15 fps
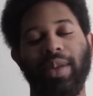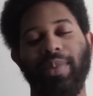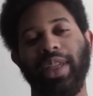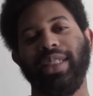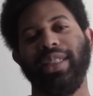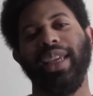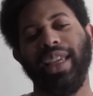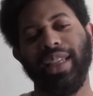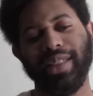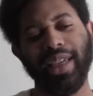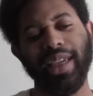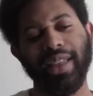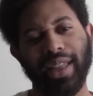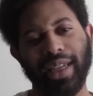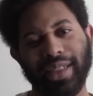I mean, say
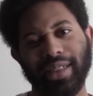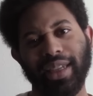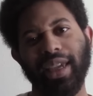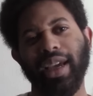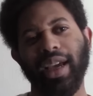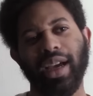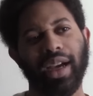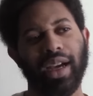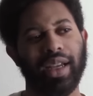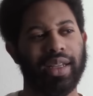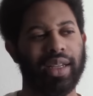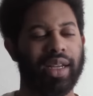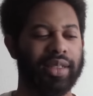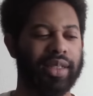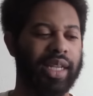
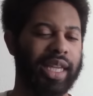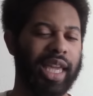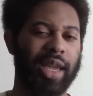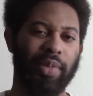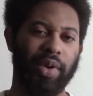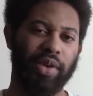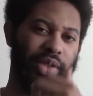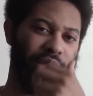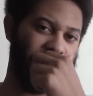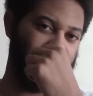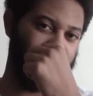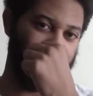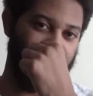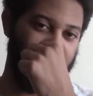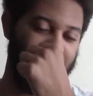a gay person
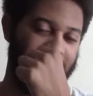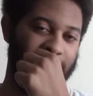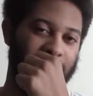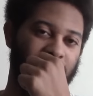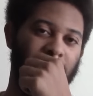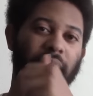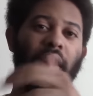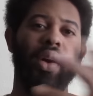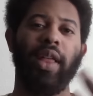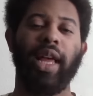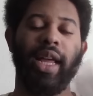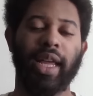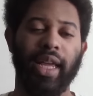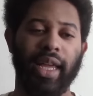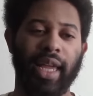was beaten and you call
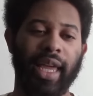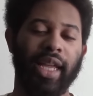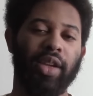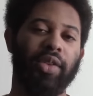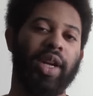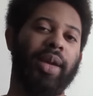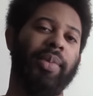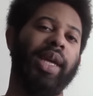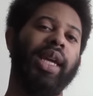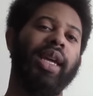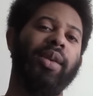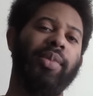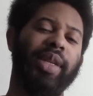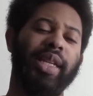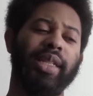that a hate crime
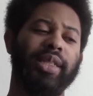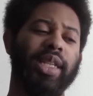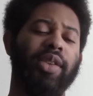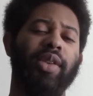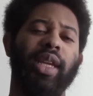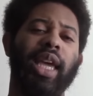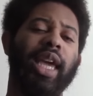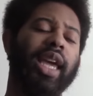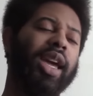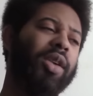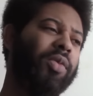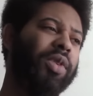because they were gay.